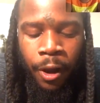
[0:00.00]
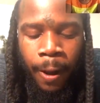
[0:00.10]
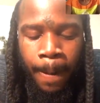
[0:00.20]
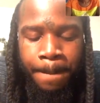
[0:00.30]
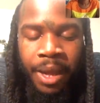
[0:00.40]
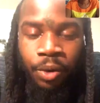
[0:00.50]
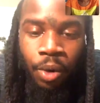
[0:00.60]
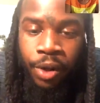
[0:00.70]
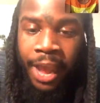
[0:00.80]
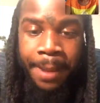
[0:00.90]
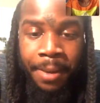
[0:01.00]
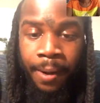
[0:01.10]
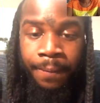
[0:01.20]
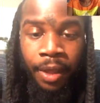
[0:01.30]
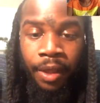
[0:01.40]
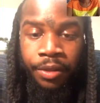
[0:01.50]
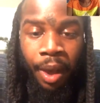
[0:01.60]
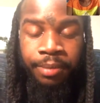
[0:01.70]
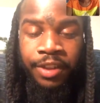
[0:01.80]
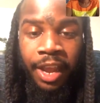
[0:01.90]
mineral game up. You know what
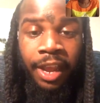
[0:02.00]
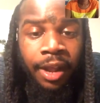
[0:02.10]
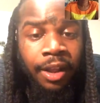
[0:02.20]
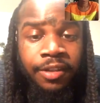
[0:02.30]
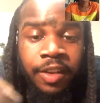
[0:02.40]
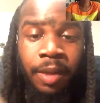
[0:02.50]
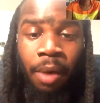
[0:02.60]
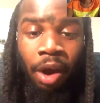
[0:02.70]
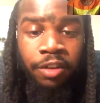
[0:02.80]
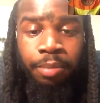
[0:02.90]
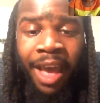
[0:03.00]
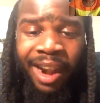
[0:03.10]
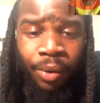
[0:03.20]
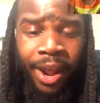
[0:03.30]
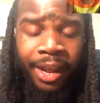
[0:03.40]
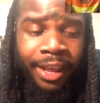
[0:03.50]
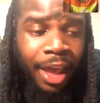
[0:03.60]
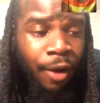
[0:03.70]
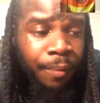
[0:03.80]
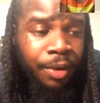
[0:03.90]
I'm saying? Sea moss, bladderwrack,
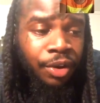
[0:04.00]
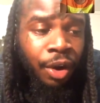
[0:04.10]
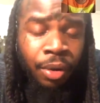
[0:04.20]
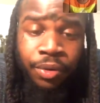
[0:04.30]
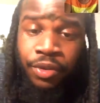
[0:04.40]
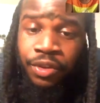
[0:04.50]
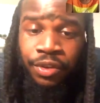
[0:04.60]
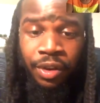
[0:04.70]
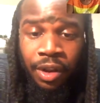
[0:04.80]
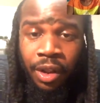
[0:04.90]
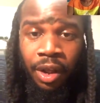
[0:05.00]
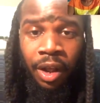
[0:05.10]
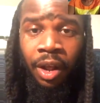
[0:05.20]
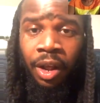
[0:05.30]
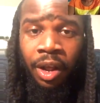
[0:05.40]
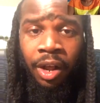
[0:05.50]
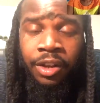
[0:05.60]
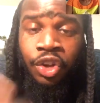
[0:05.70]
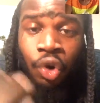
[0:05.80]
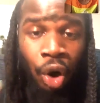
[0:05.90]
kelp, dose,
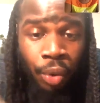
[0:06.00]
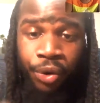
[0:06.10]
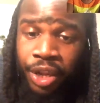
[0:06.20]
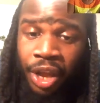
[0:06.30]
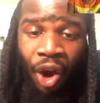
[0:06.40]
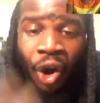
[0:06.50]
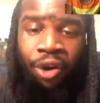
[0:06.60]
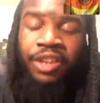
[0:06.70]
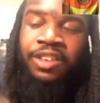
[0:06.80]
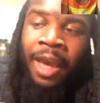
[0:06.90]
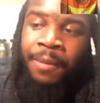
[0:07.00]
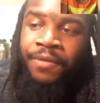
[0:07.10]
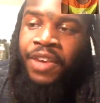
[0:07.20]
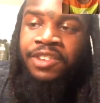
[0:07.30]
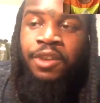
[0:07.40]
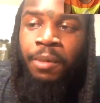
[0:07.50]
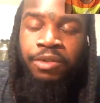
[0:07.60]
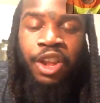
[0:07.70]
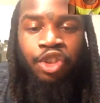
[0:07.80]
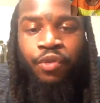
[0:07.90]
nori, all these type of
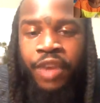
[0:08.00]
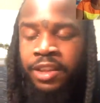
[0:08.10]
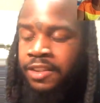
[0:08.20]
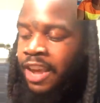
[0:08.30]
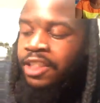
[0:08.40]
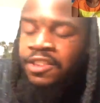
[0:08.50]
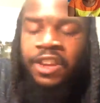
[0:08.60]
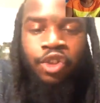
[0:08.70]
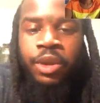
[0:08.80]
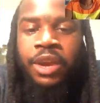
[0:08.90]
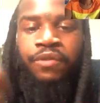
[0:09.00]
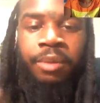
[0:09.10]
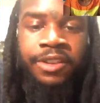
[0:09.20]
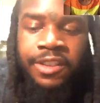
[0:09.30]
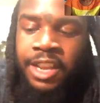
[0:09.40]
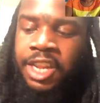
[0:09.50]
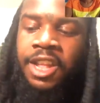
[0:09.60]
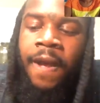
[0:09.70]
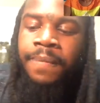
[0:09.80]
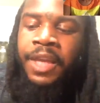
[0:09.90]
vegetation that you get from the sea.
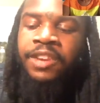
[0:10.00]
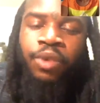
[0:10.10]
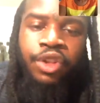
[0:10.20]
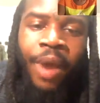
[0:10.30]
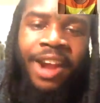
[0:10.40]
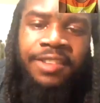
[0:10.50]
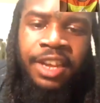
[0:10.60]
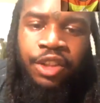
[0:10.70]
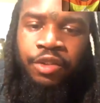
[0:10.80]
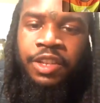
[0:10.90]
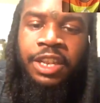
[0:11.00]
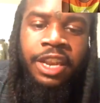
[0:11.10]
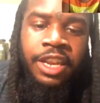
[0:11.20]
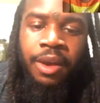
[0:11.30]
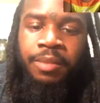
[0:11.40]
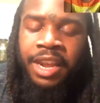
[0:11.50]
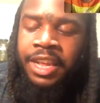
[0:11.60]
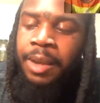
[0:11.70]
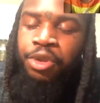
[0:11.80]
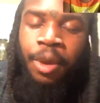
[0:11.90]
That's where you actually get your selenium that
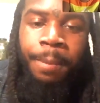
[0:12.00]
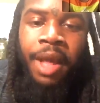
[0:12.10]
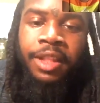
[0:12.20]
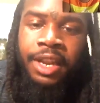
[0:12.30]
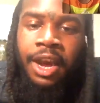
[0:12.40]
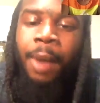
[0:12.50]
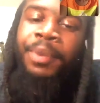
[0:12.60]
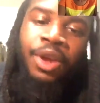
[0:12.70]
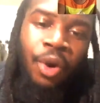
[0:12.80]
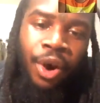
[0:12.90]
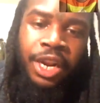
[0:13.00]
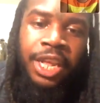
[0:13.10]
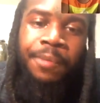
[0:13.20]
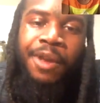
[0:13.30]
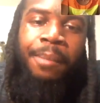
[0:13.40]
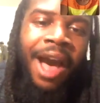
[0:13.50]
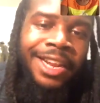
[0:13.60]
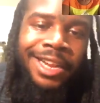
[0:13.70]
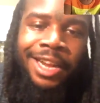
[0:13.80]
keeps your melanin up and going to keep your body